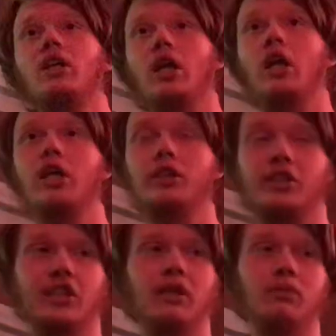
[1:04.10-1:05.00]
the
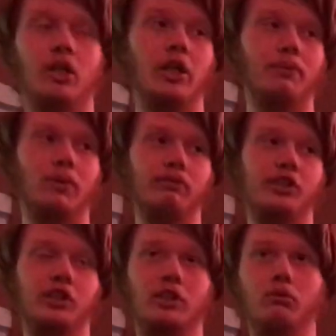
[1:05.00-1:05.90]
time that I
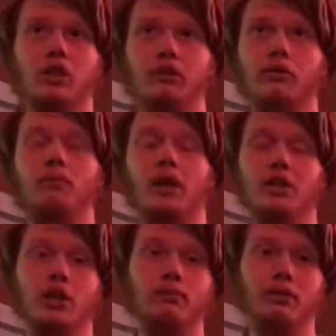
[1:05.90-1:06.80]
obviously go live on my
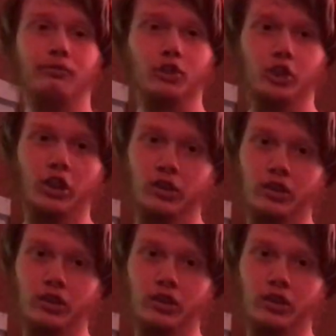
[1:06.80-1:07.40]
third channel,